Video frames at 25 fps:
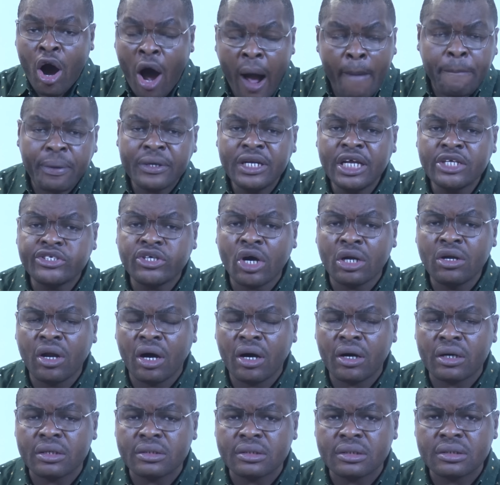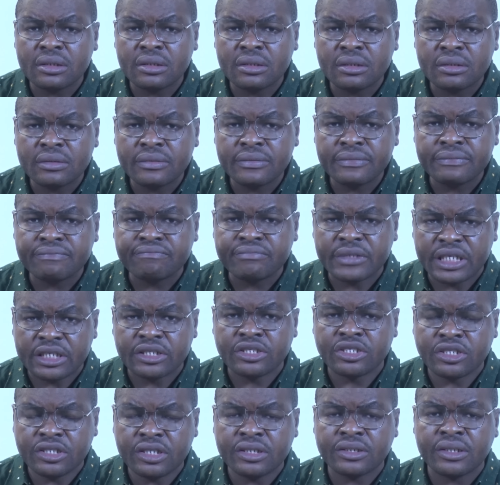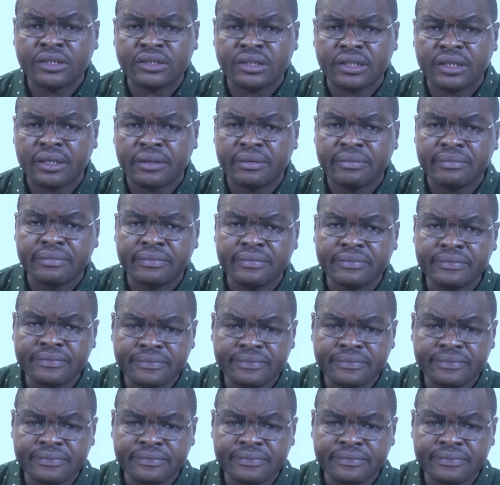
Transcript: open it, oh Lord, in Jesus' name.